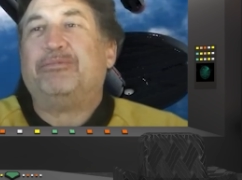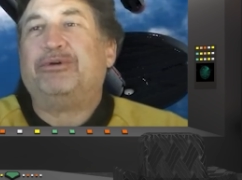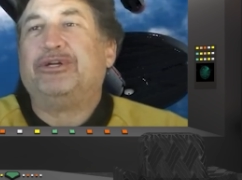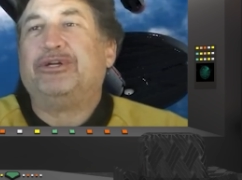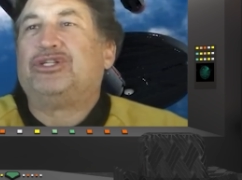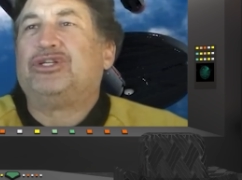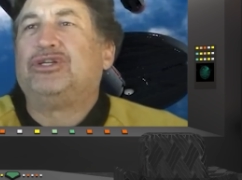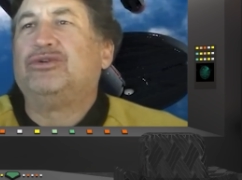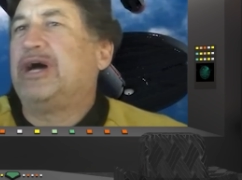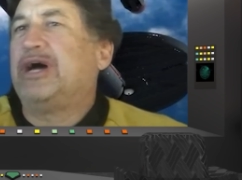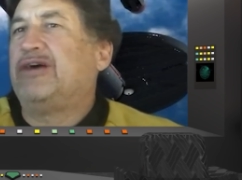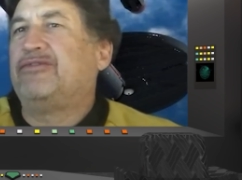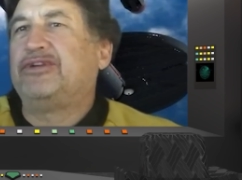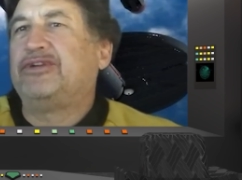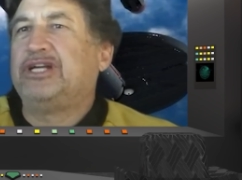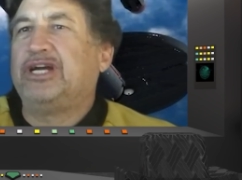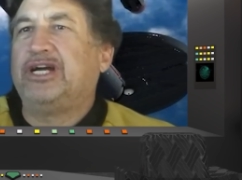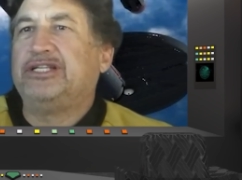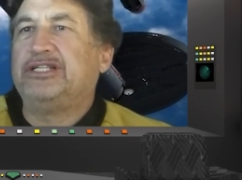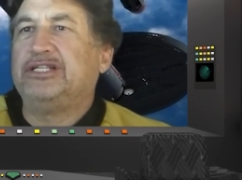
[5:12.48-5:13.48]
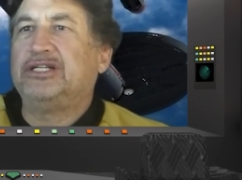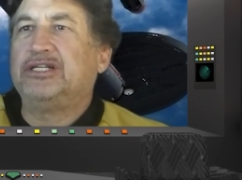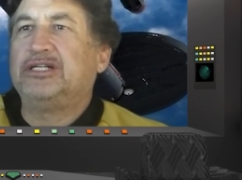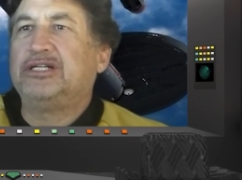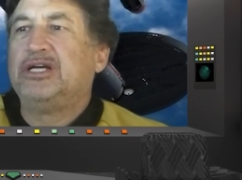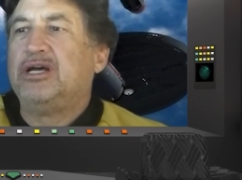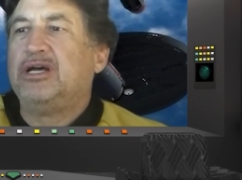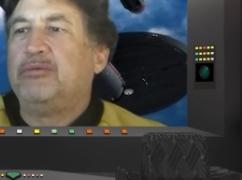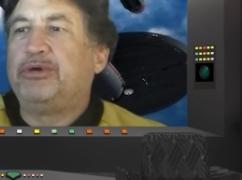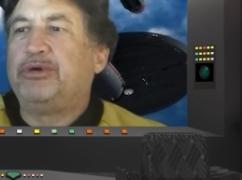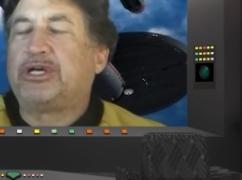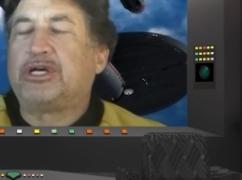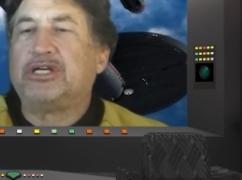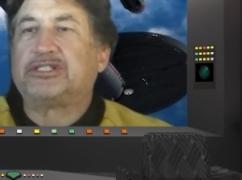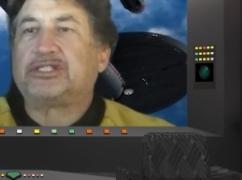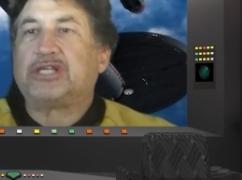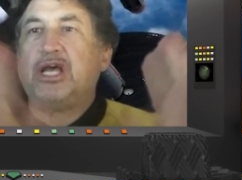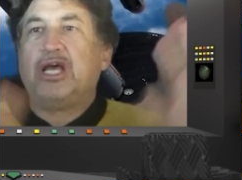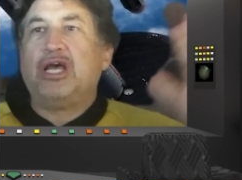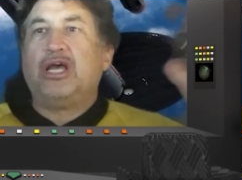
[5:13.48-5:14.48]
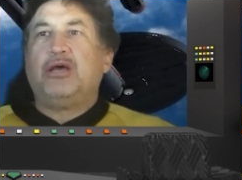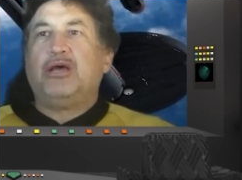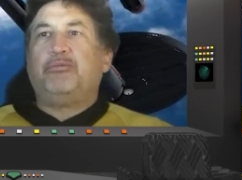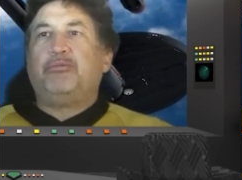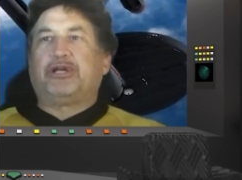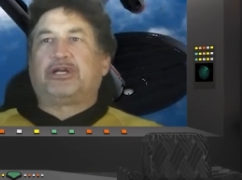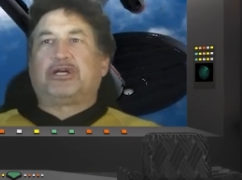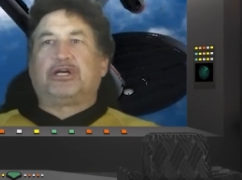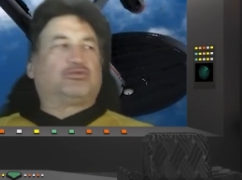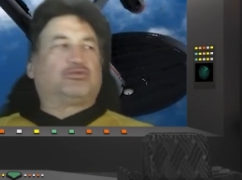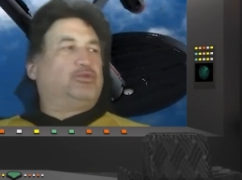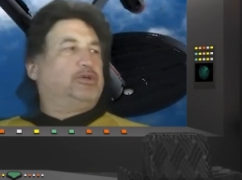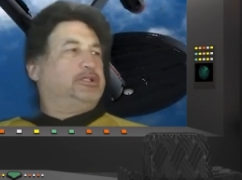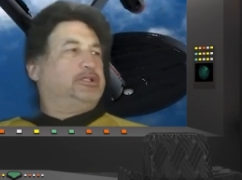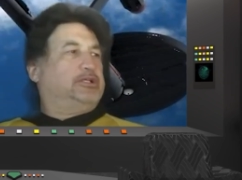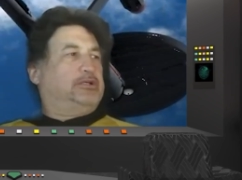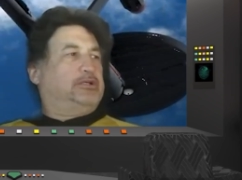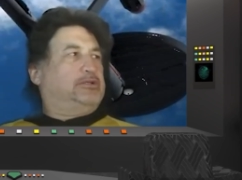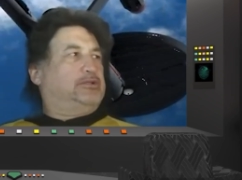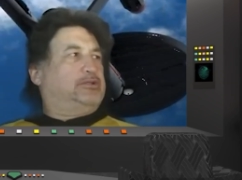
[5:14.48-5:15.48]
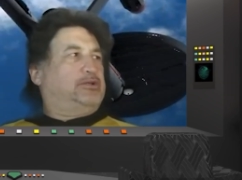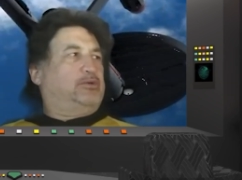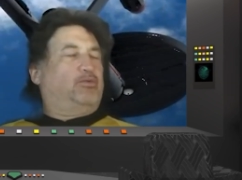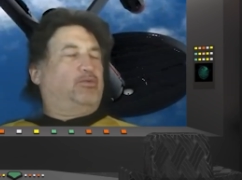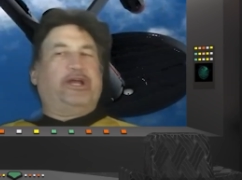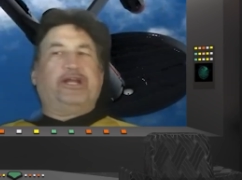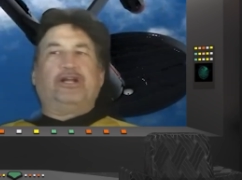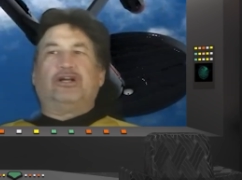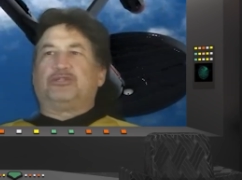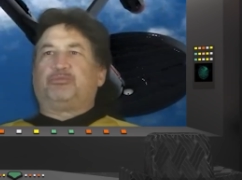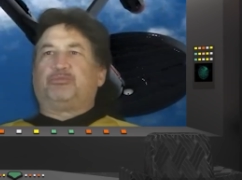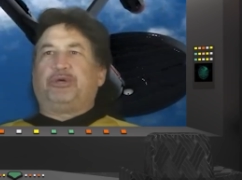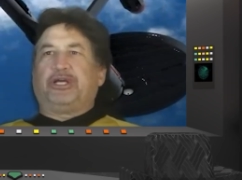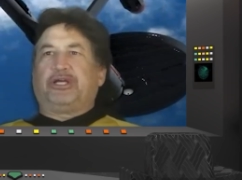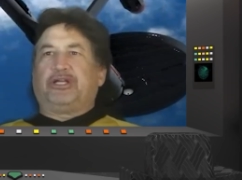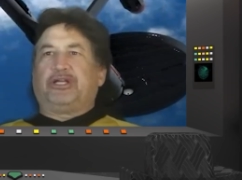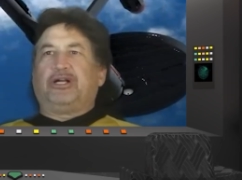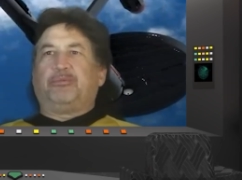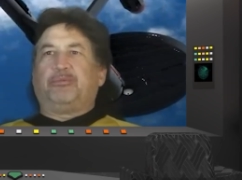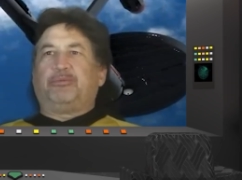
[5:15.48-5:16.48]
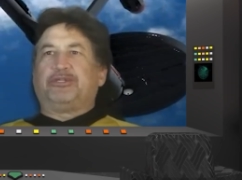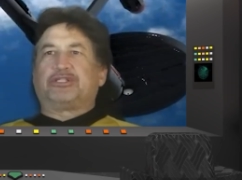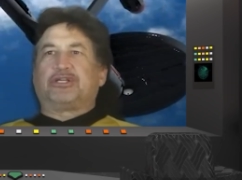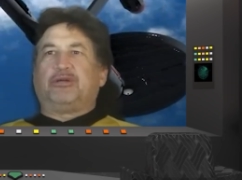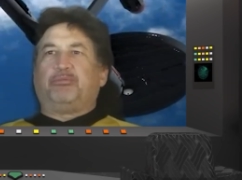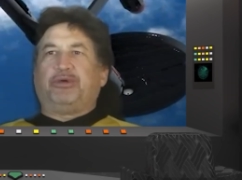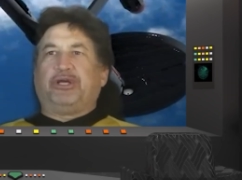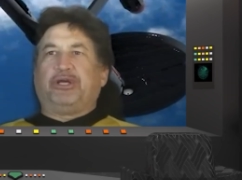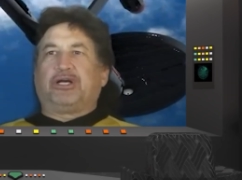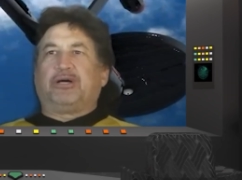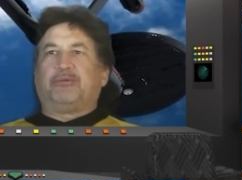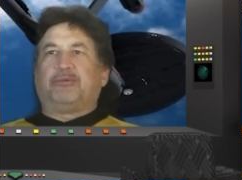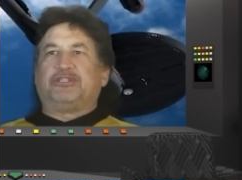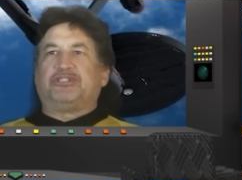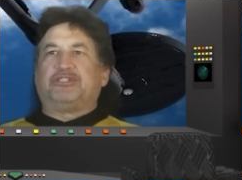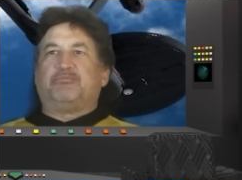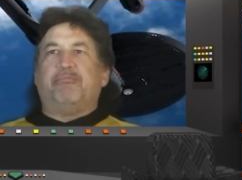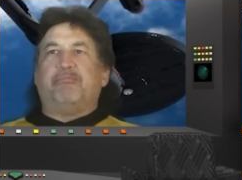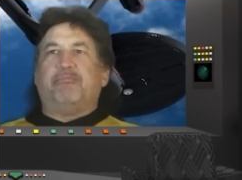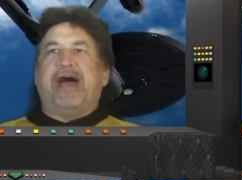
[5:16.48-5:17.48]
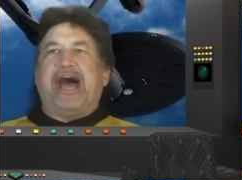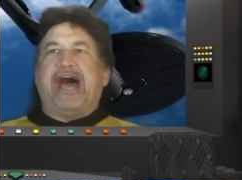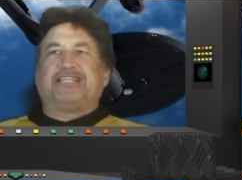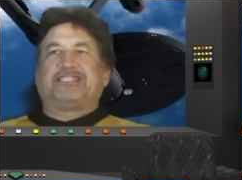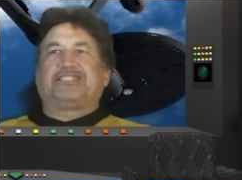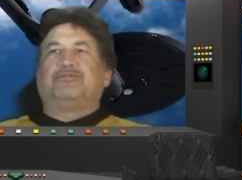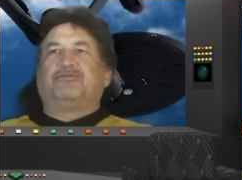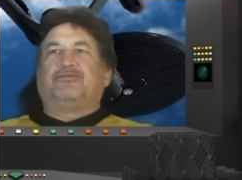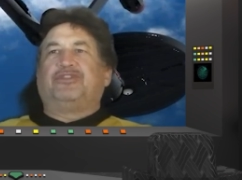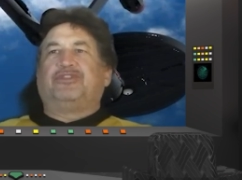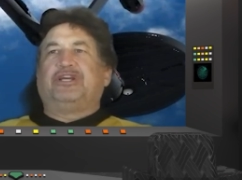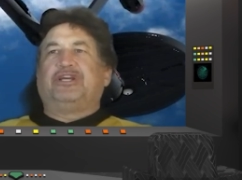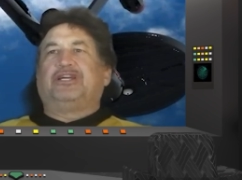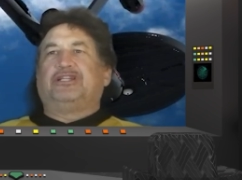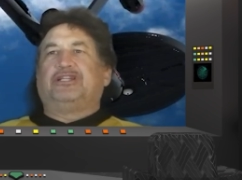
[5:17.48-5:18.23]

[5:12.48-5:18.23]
But do you have any idea? Because when the radar's picking it up, it's going to pick up this massive thing